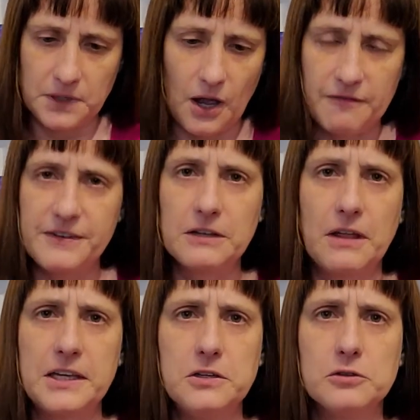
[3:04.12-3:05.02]
feel
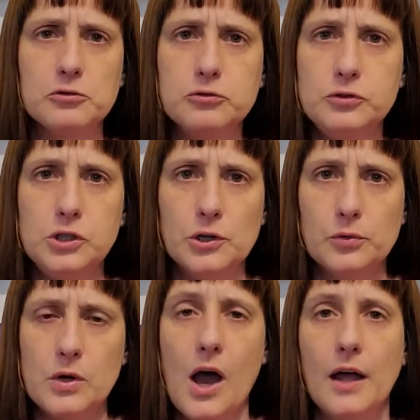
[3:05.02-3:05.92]
like
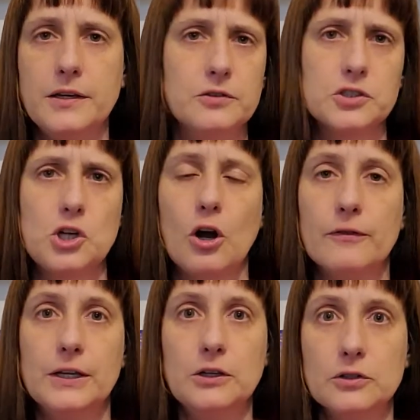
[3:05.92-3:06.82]
you're
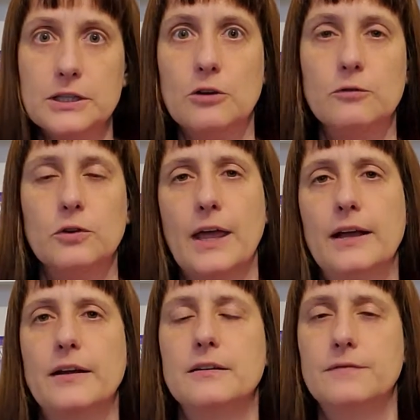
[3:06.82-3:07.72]
starving yourself or that
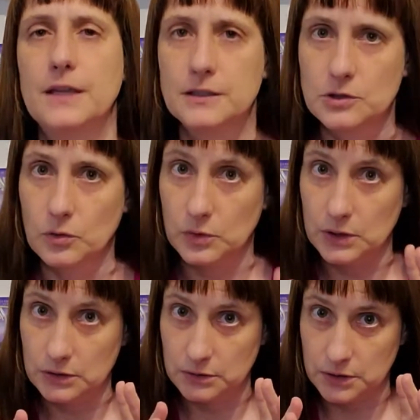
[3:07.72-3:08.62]
kind of thing. So
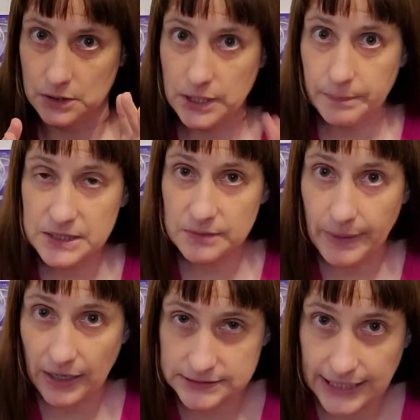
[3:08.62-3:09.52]
the tip is
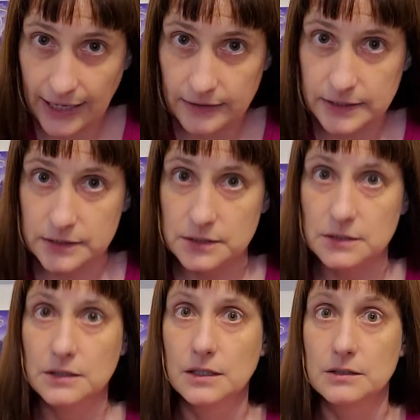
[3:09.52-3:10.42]
about salads.
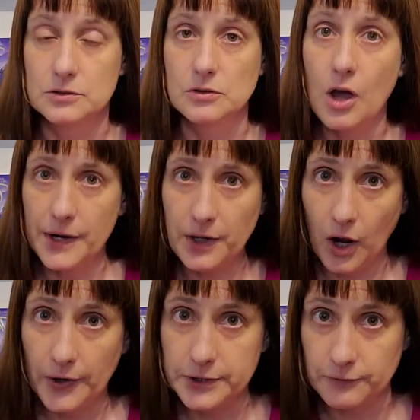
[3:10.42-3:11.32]
There's a lot of
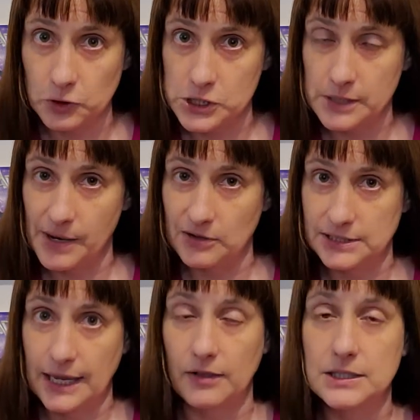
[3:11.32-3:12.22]
controversy about
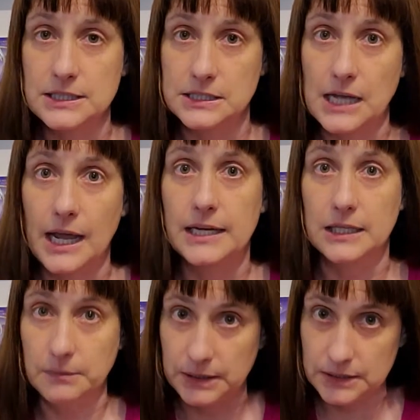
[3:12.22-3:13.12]
salads and
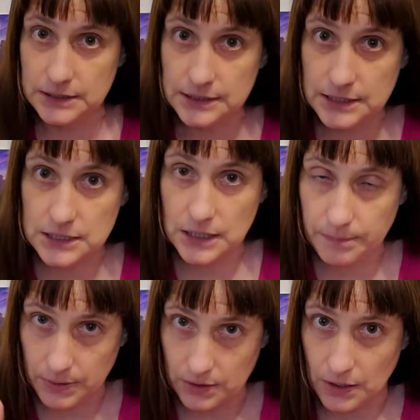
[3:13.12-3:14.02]
dieting, but this is the
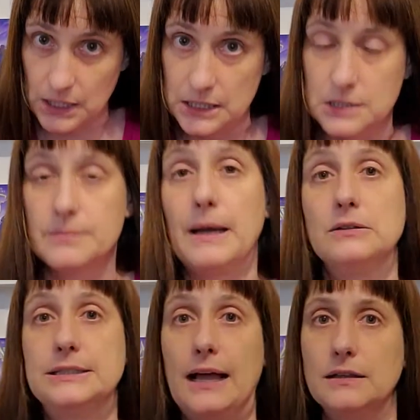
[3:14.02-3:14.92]
tip, and it is about
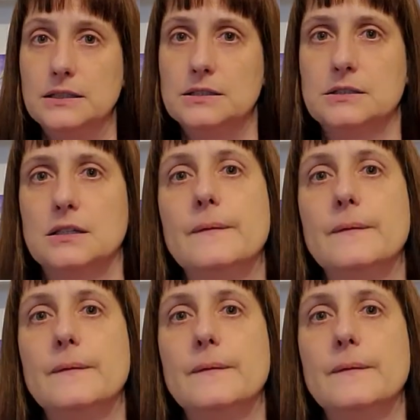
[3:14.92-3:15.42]
salads.